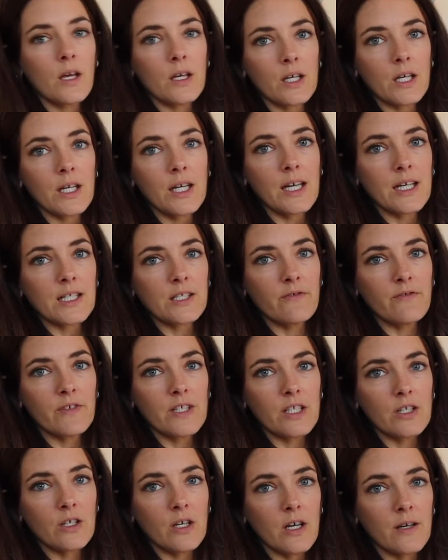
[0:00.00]
gonna cut to
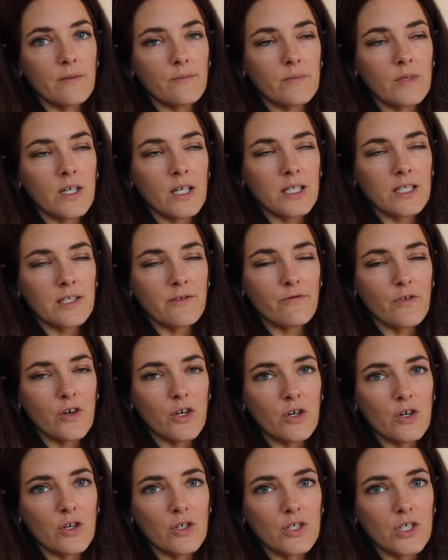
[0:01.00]
video, uh, cut to
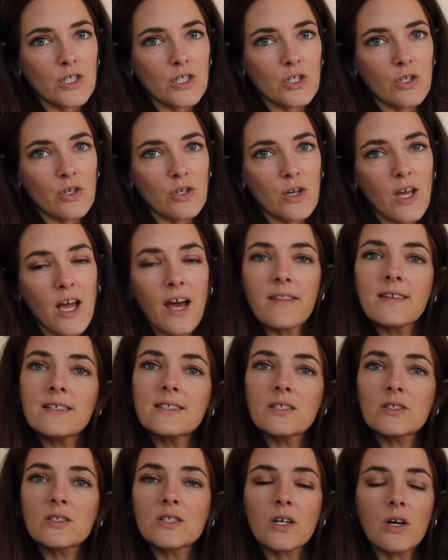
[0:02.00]
photo to show you how
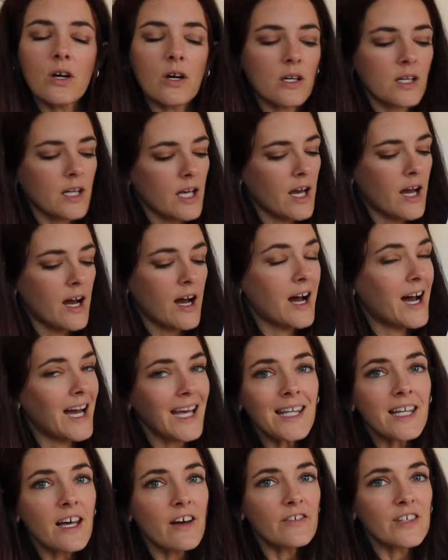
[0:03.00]
this looks on.
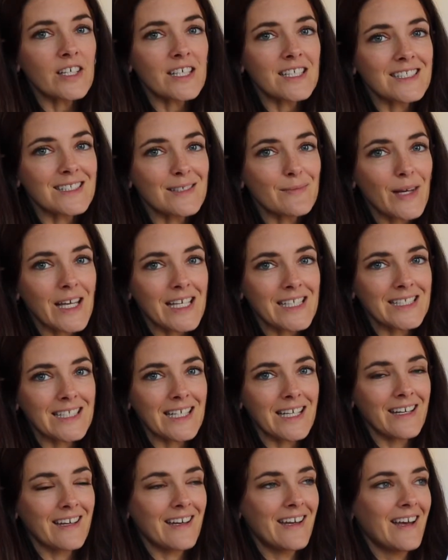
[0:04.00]
I love it. It's
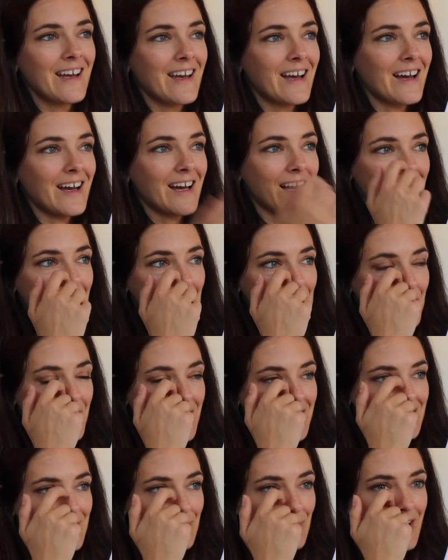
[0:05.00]
amazing.
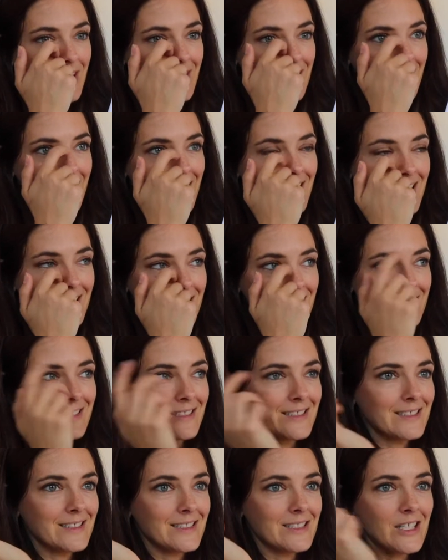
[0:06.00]
Um, it's one that I
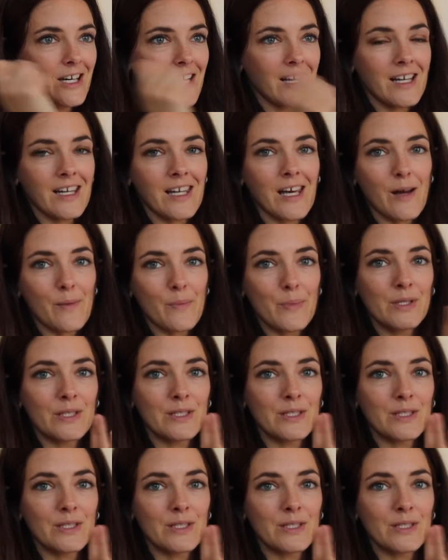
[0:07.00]
can style up